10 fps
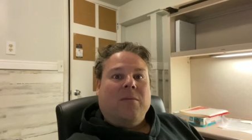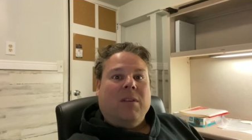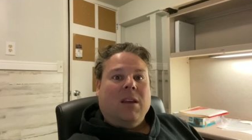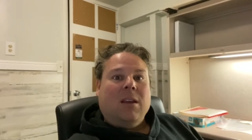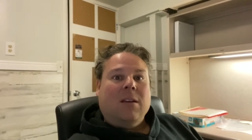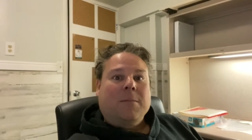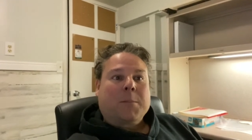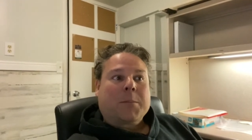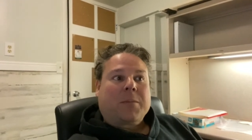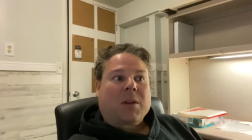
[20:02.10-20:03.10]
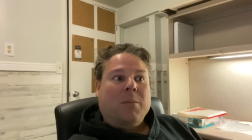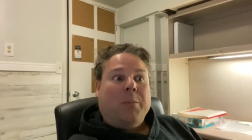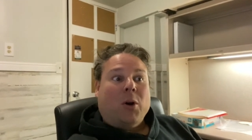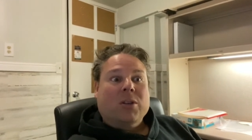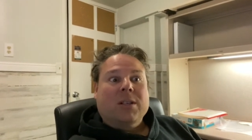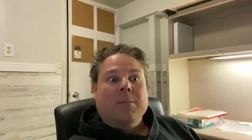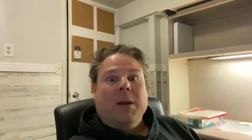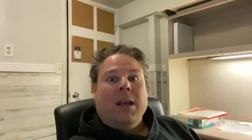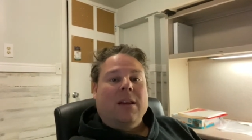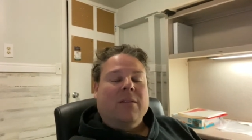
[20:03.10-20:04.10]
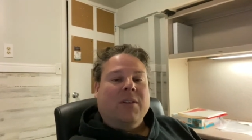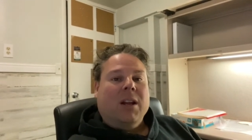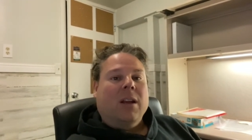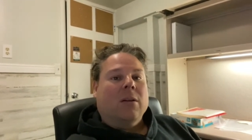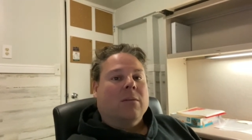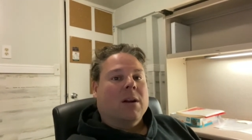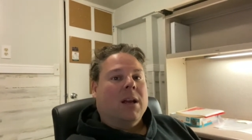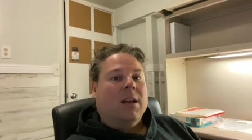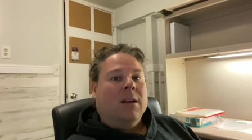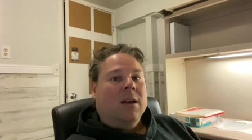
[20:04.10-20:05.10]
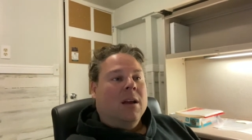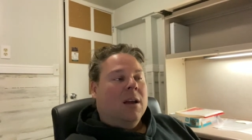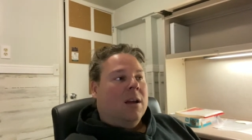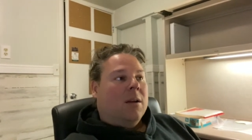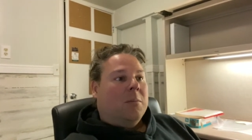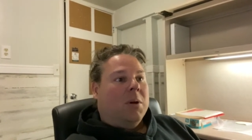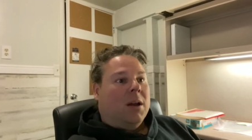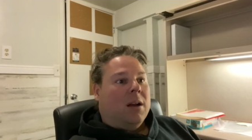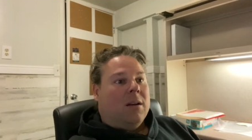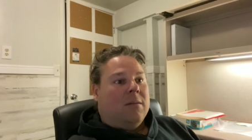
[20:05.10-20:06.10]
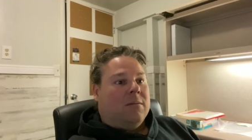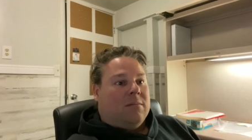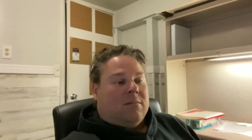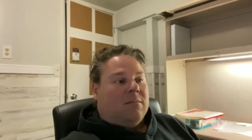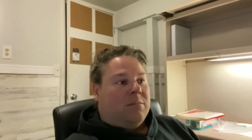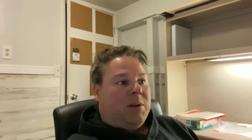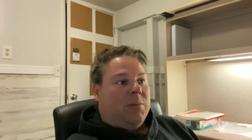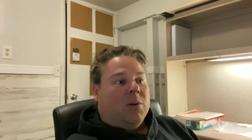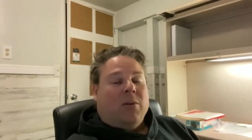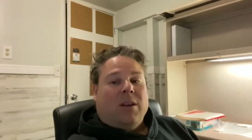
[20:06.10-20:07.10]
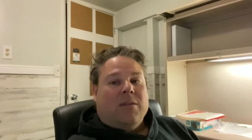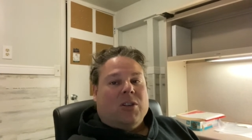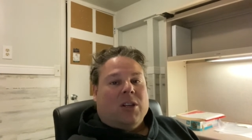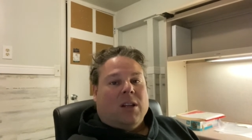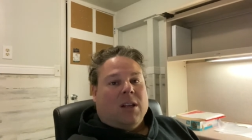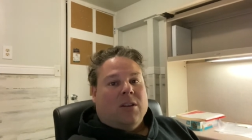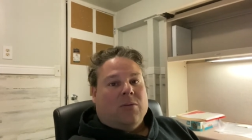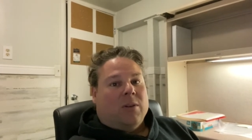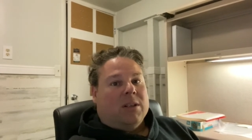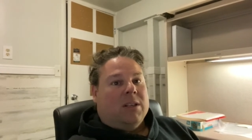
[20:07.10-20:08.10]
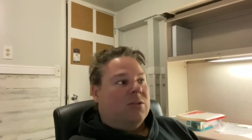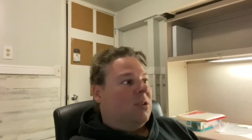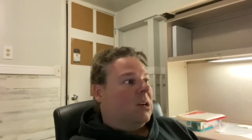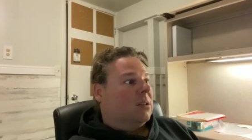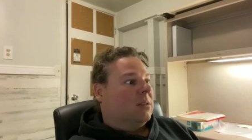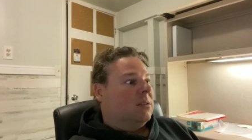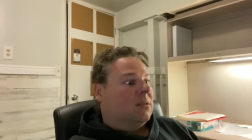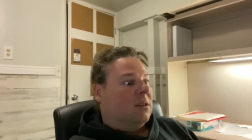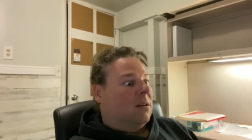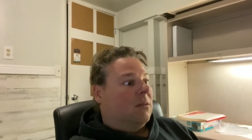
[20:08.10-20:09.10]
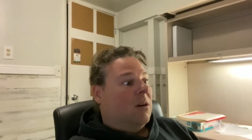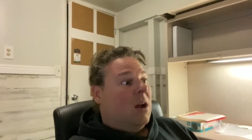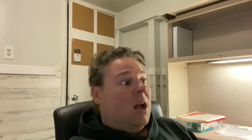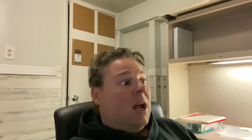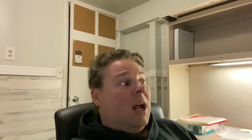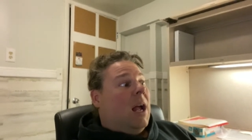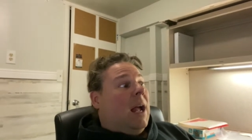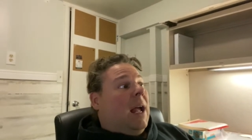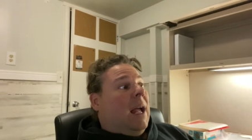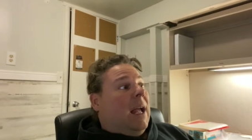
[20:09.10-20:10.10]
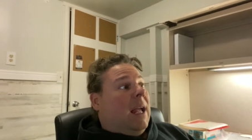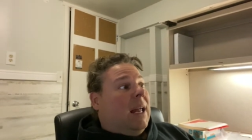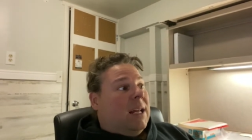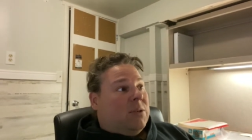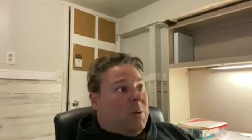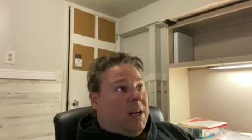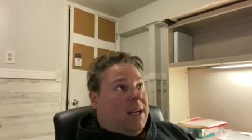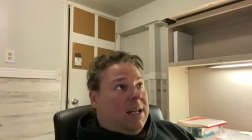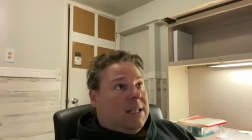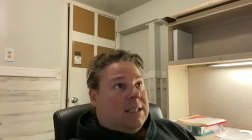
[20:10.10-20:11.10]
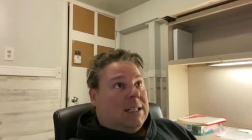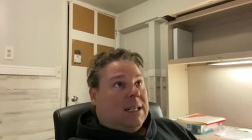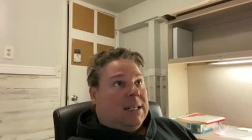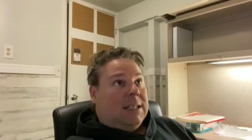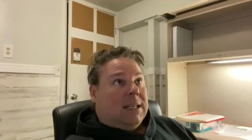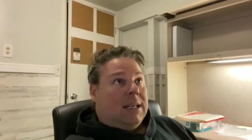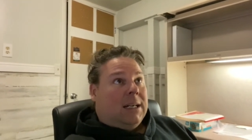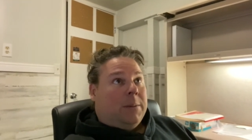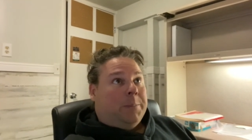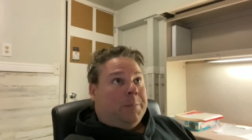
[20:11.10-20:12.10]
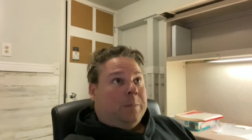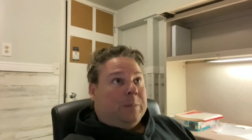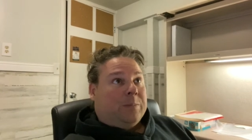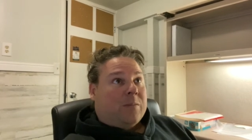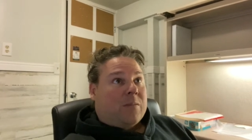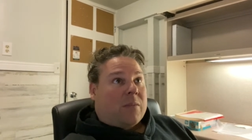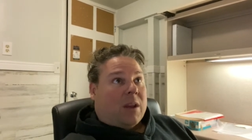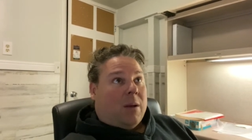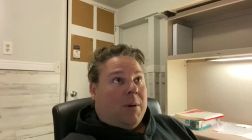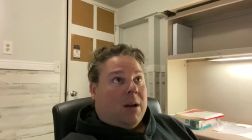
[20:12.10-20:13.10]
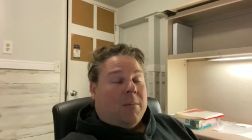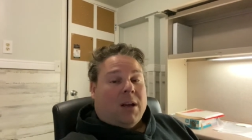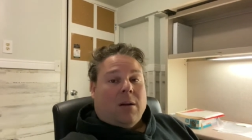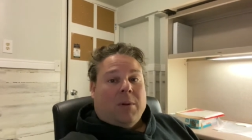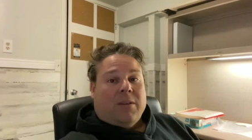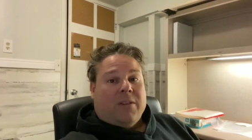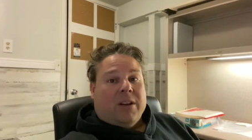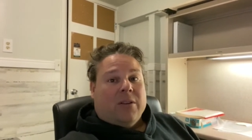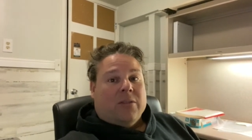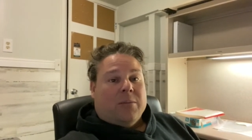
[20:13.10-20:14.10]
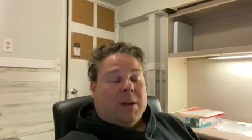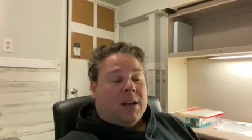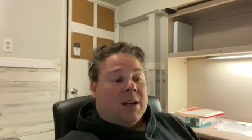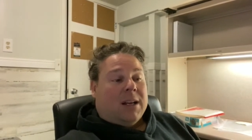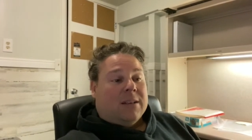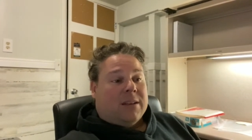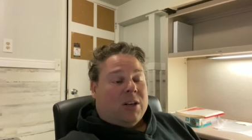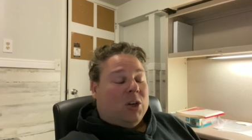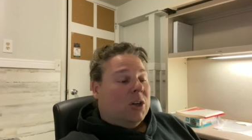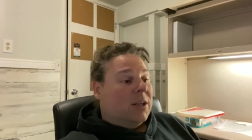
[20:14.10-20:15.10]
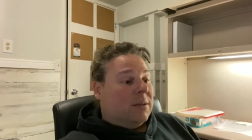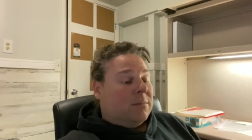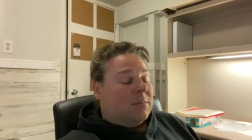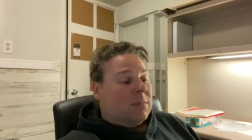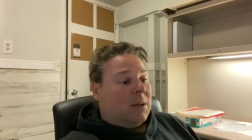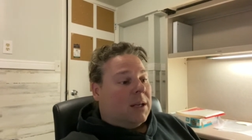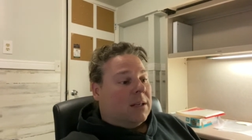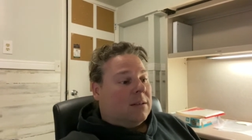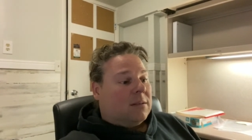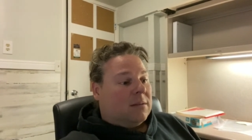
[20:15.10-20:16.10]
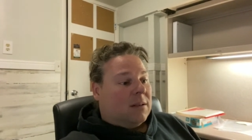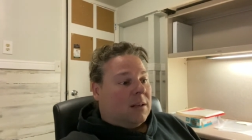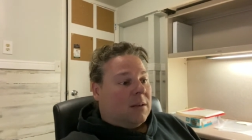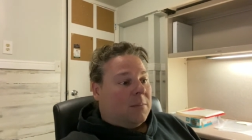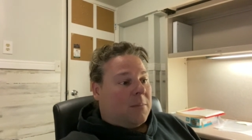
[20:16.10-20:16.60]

the person making the video, right? But people don't give a shit. They just want to see trucks. So it is what it is. I mean, I'm not going to make videos about it. I guess I could, but I don't